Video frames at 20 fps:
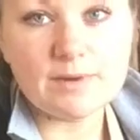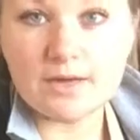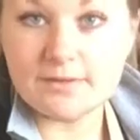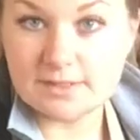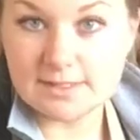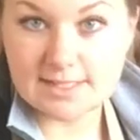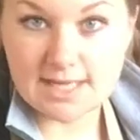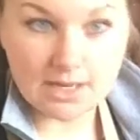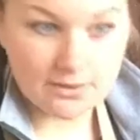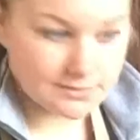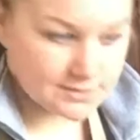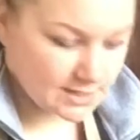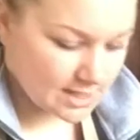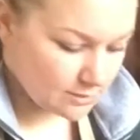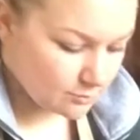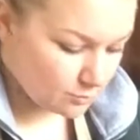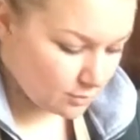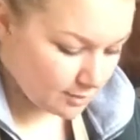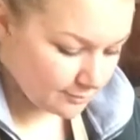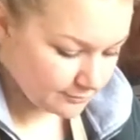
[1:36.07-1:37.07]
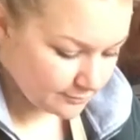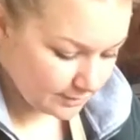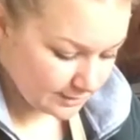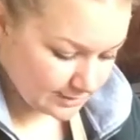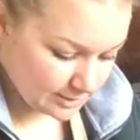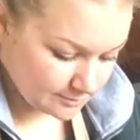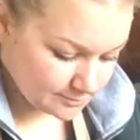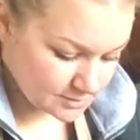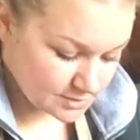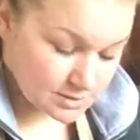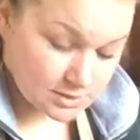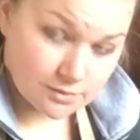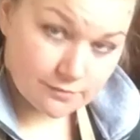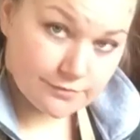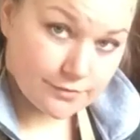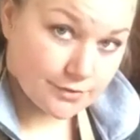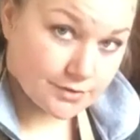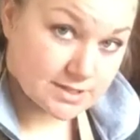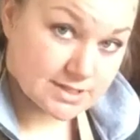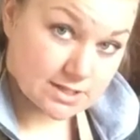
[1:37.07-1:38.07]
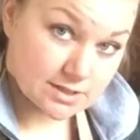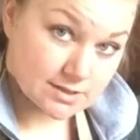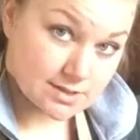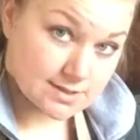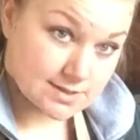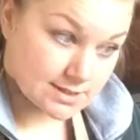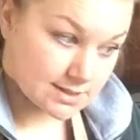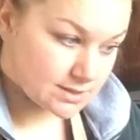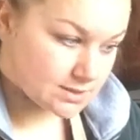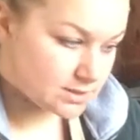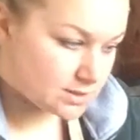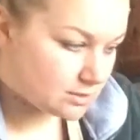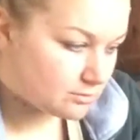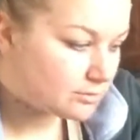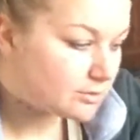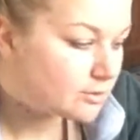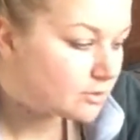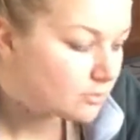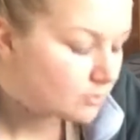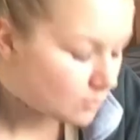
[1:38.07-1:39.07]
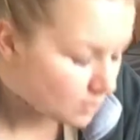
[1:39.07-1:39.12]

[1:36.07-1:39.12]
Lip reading: about this outside wall for right now. I'm just gonna focus on this interior